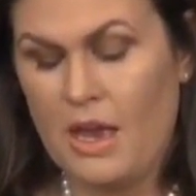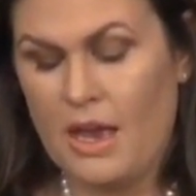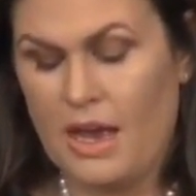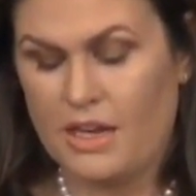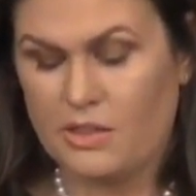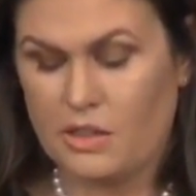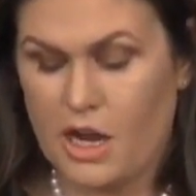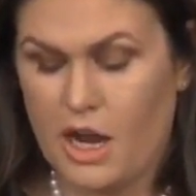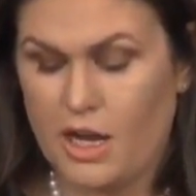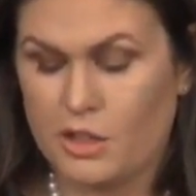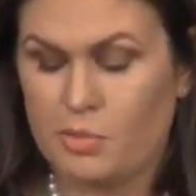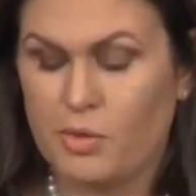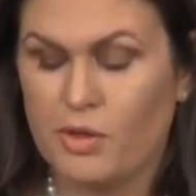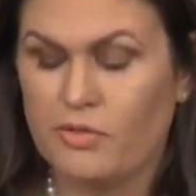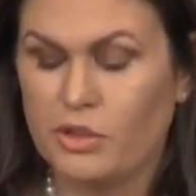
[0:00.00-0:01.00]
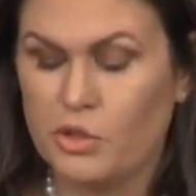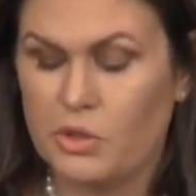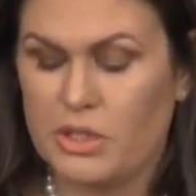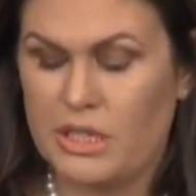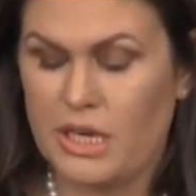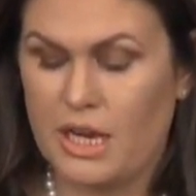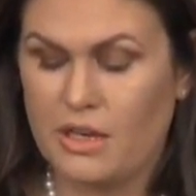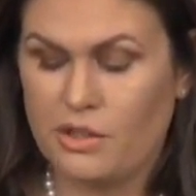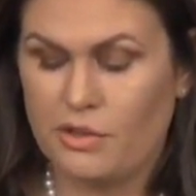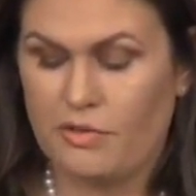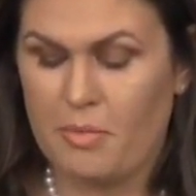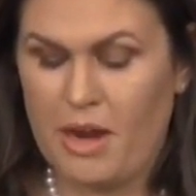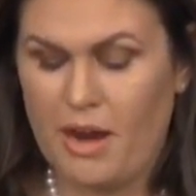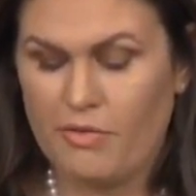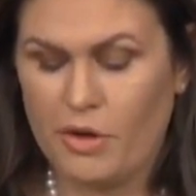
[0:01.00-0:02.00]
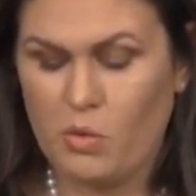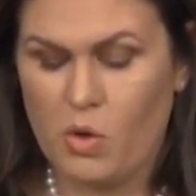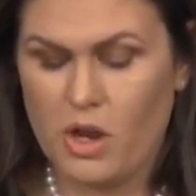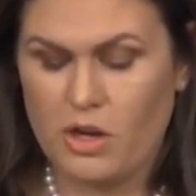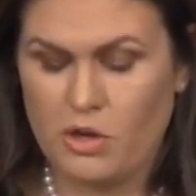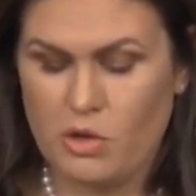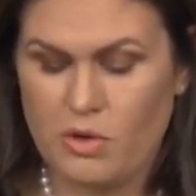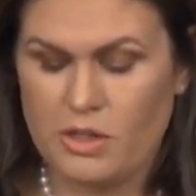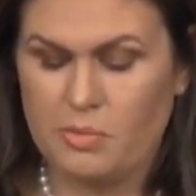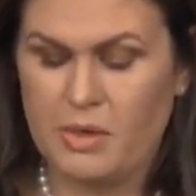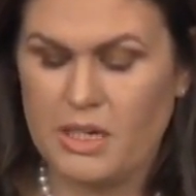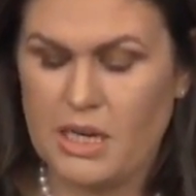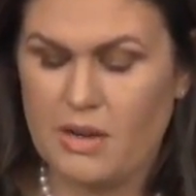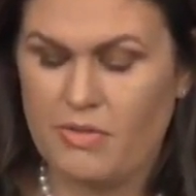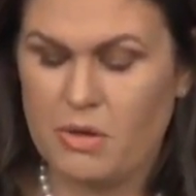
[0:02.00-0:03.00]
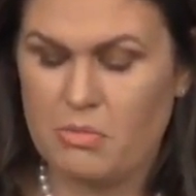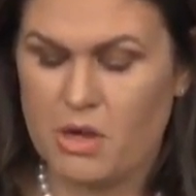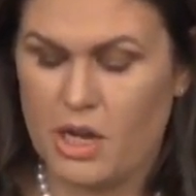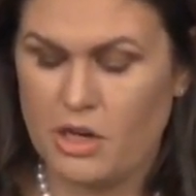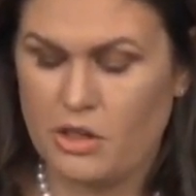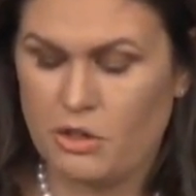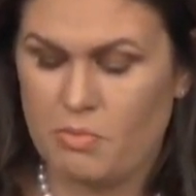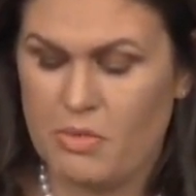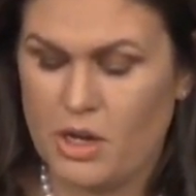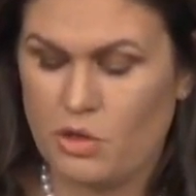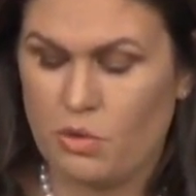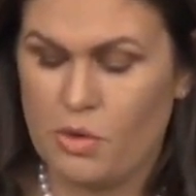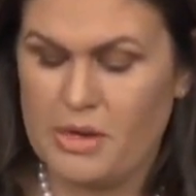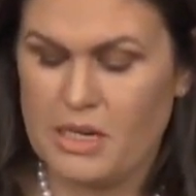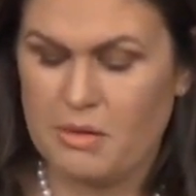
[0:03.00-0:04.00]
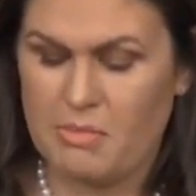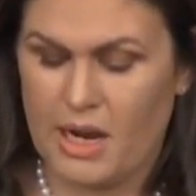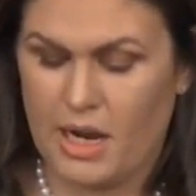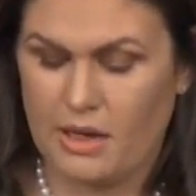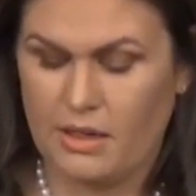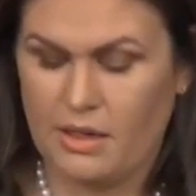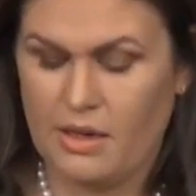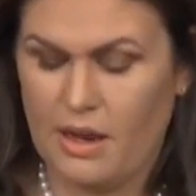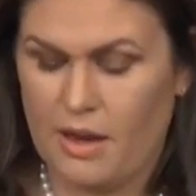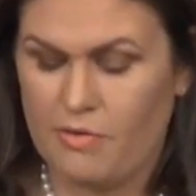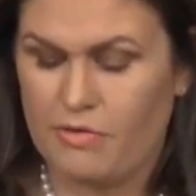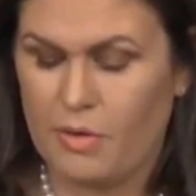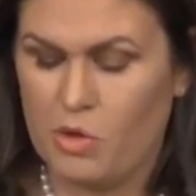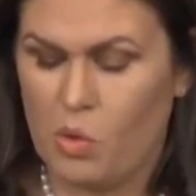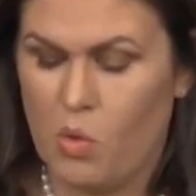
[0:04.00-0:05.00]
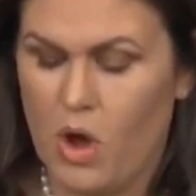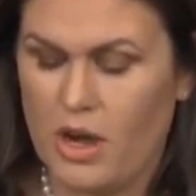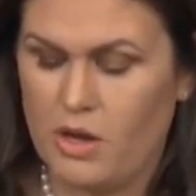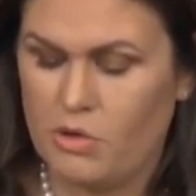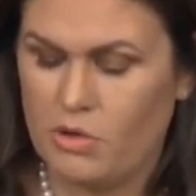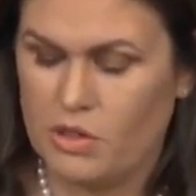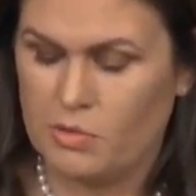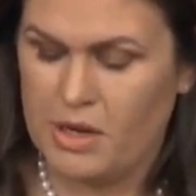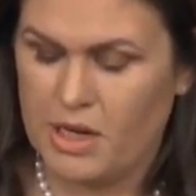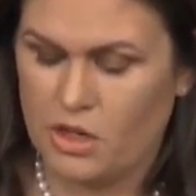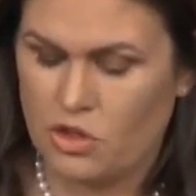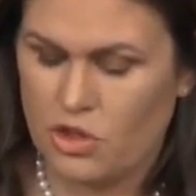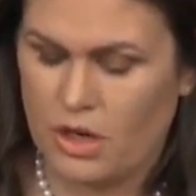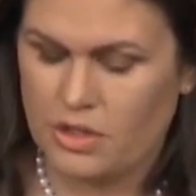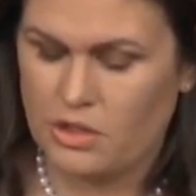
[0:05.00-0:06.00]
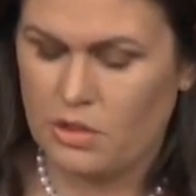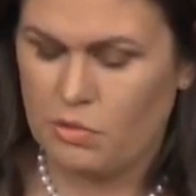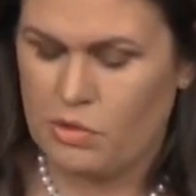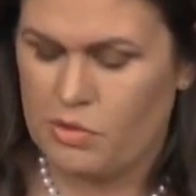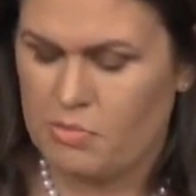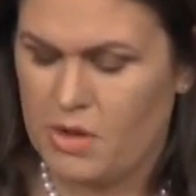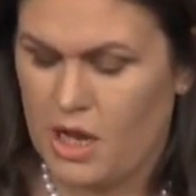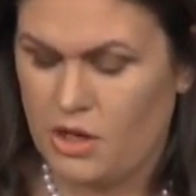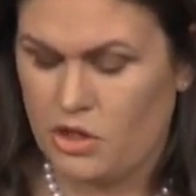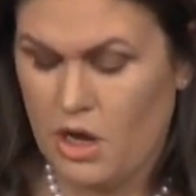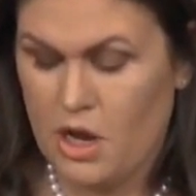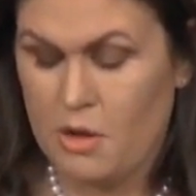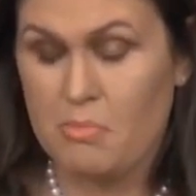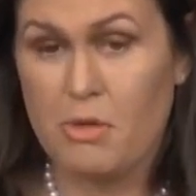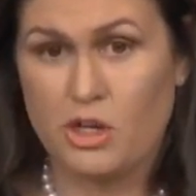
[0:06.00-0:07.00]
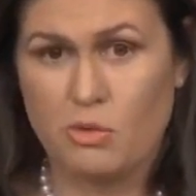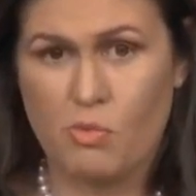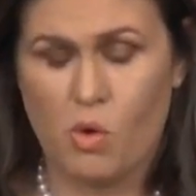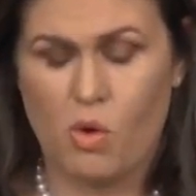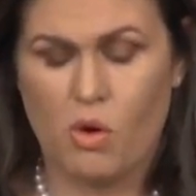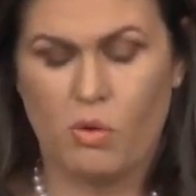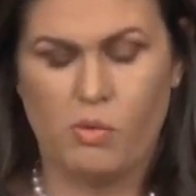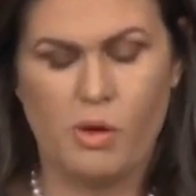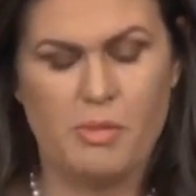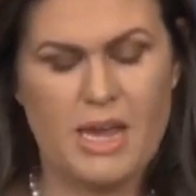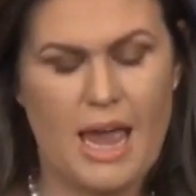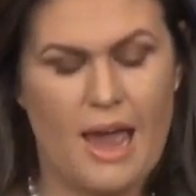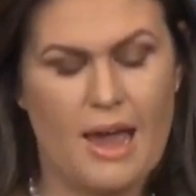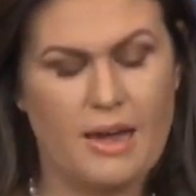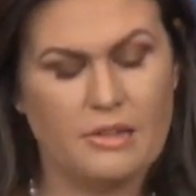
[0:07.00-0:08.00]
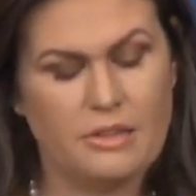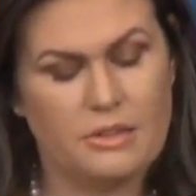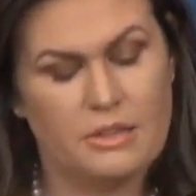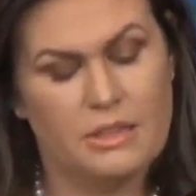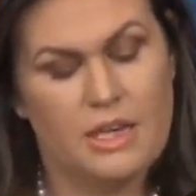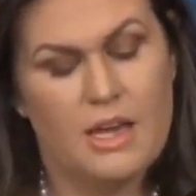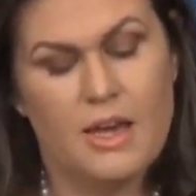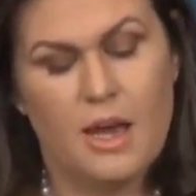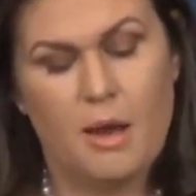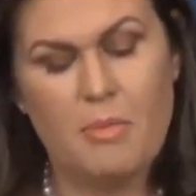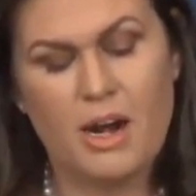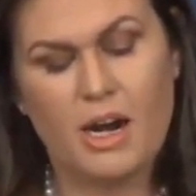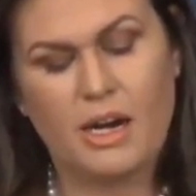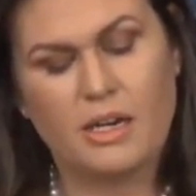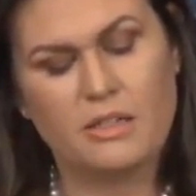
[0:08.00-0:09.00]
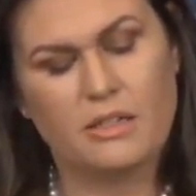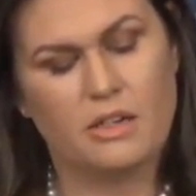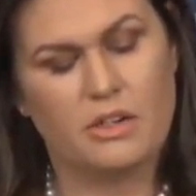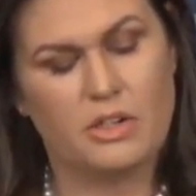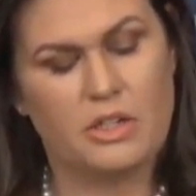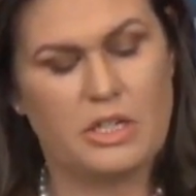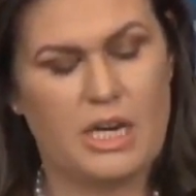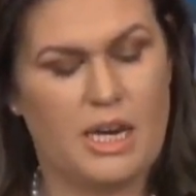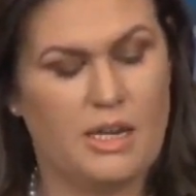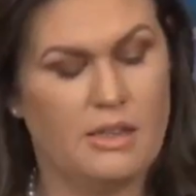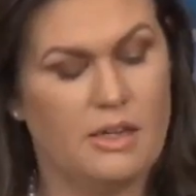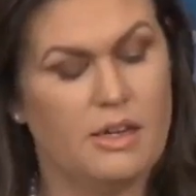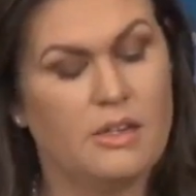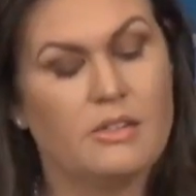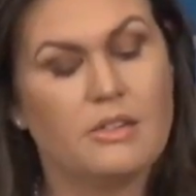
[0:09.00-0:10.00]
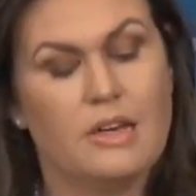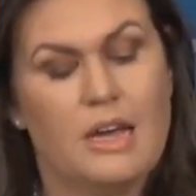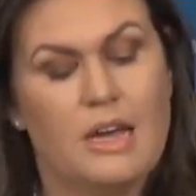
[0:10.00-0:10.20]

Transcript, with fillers: As the Gospel of Luke says, from everyone who has been given much, much will be demanded, and from the one who has been entrusted with much, much more will be asked. Americans understand this.